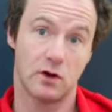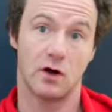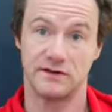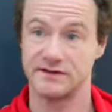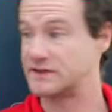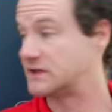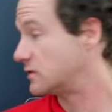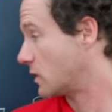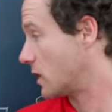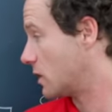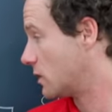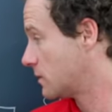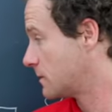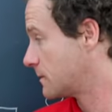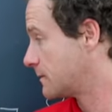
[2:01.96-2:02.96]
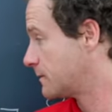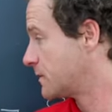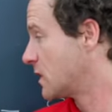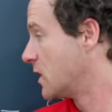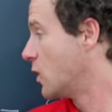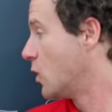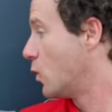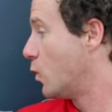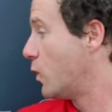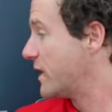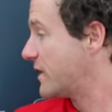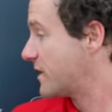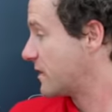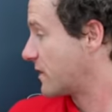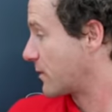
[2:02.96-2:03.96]
call zero,
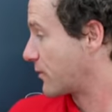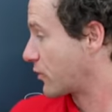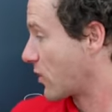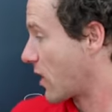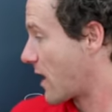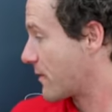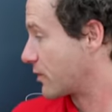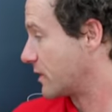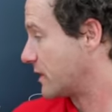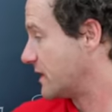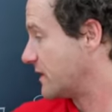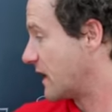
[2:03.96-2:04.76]
with the property